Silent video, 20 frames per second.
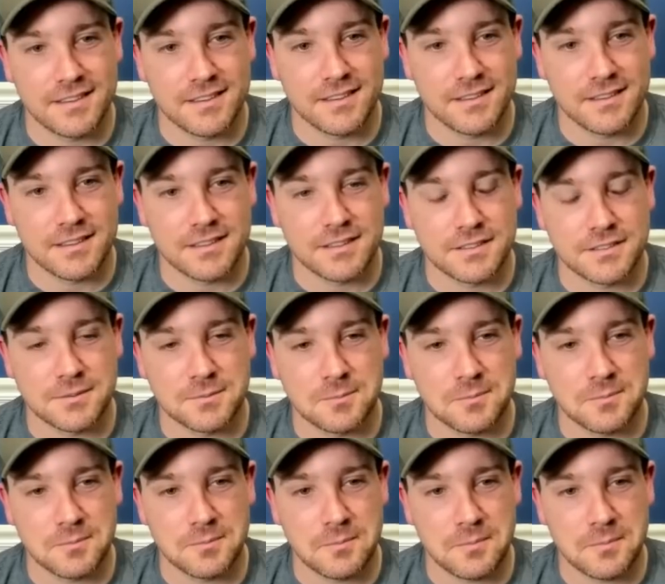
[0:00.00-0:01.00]

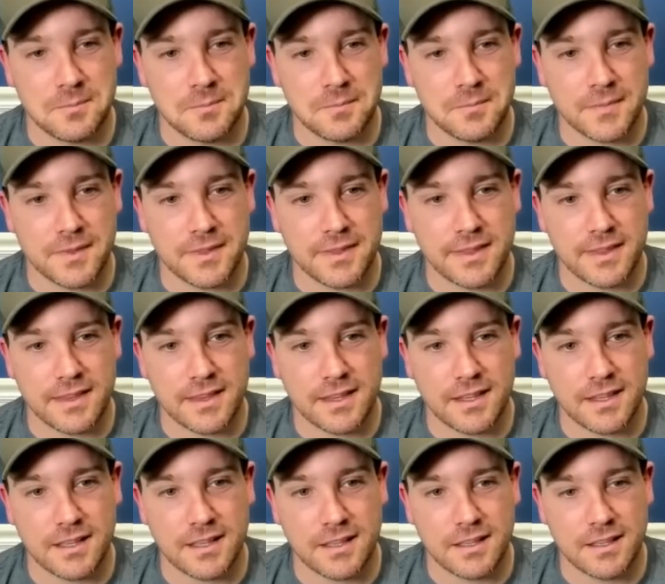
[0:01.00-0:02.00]

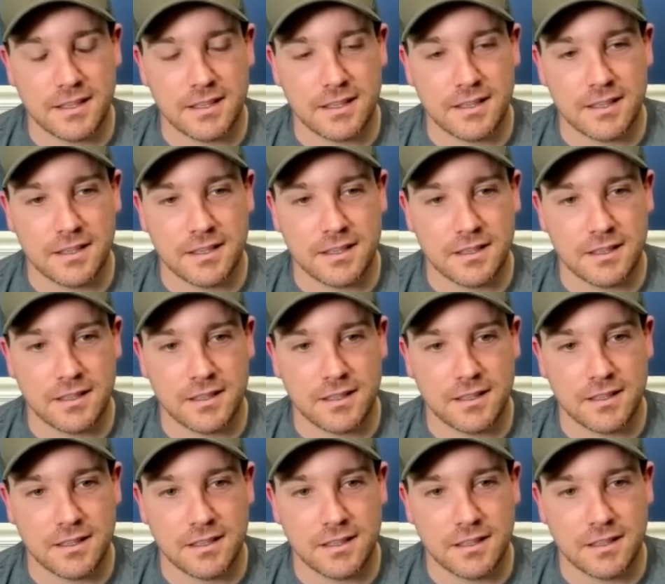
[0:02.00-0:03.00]

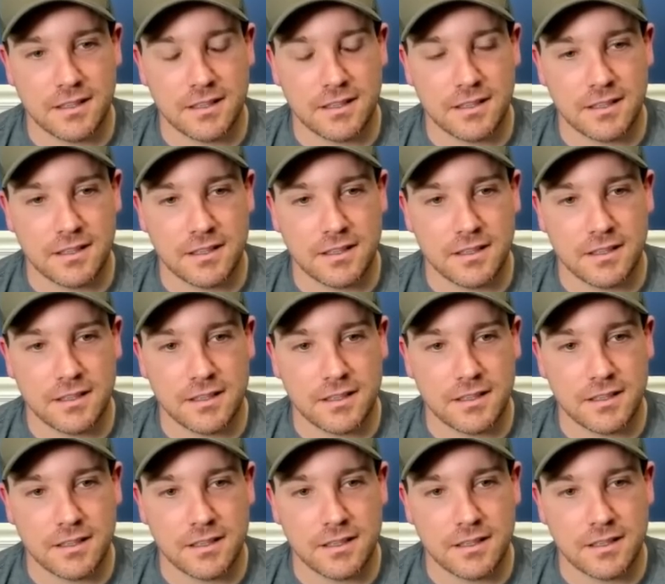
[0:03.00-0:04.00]

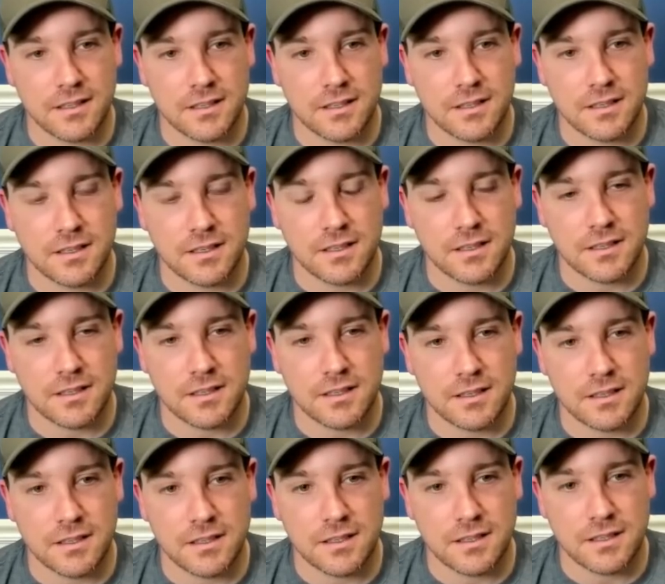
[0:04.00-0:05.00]

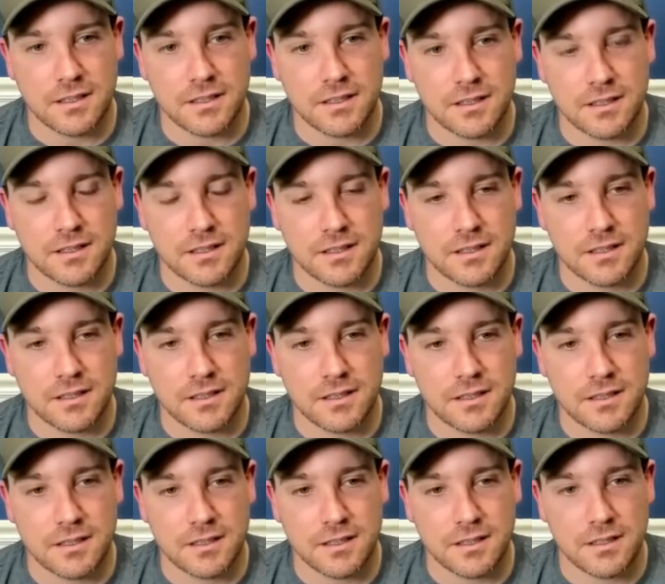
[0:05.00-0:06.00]

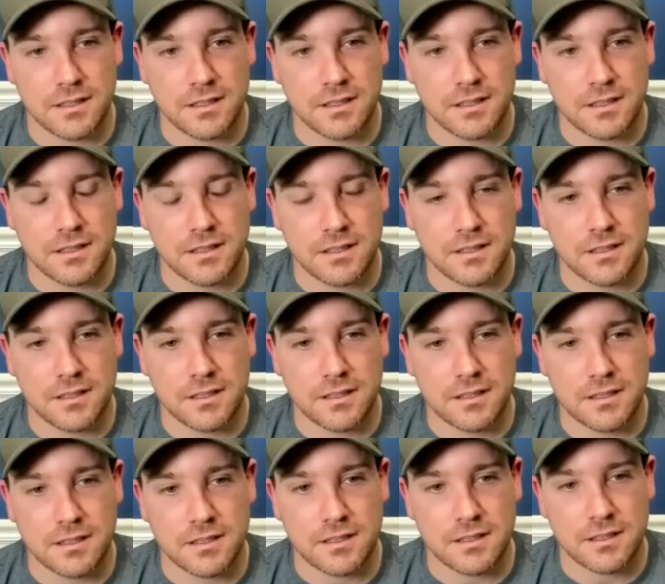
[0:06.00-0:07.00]

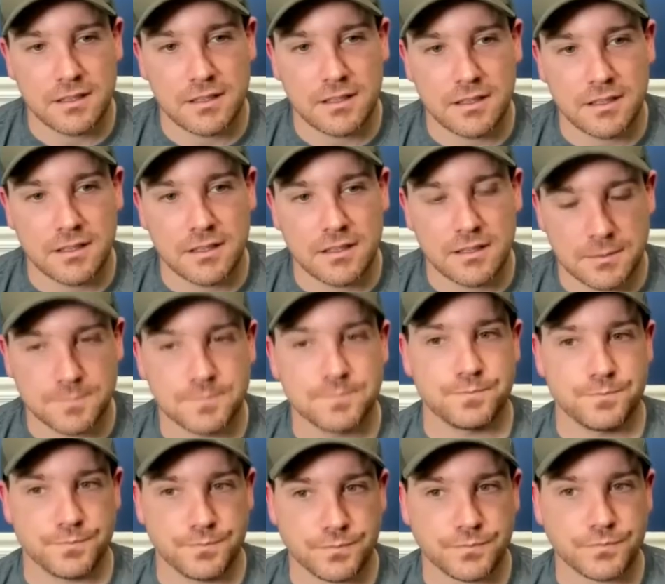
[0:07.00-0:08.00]
No words are spoken by the person on screen.